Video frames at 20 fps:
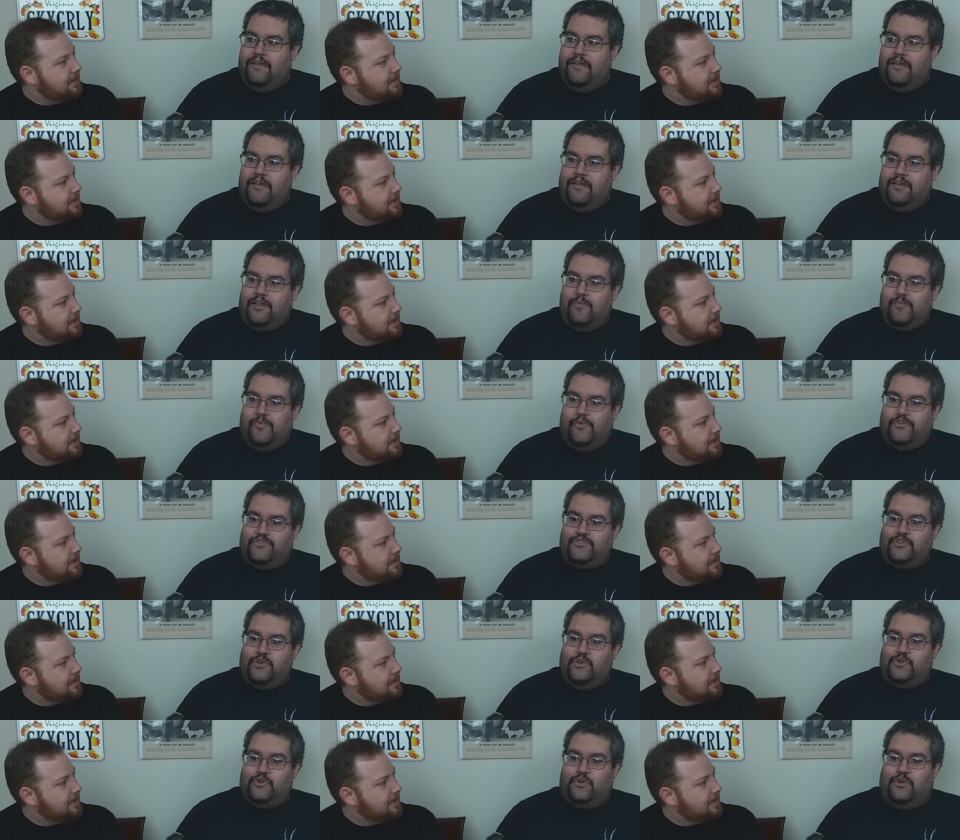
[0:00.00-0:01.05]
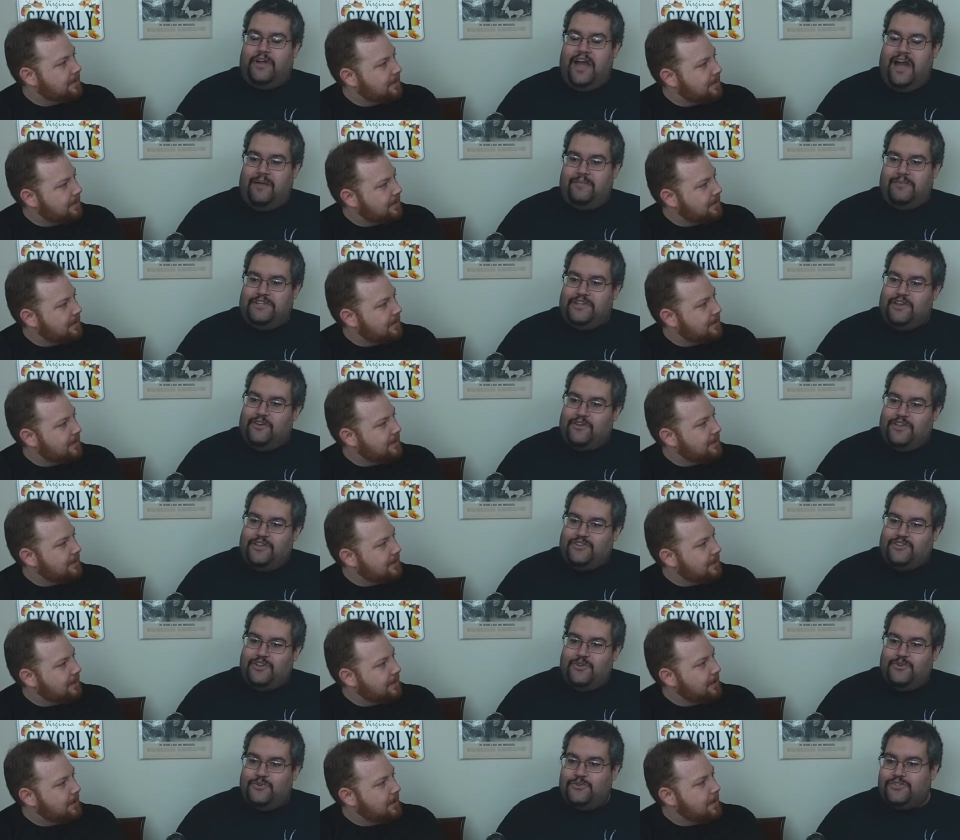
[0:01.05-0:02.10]
Speaker 1: couple social commentary
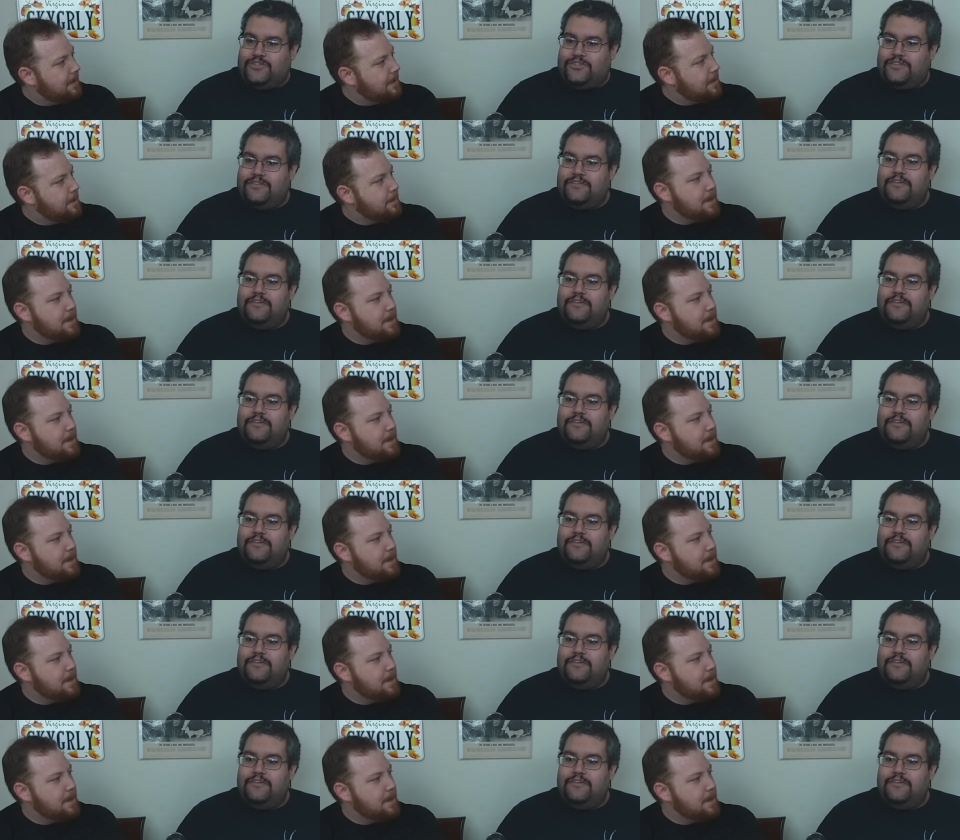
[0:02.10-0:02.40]
jokes.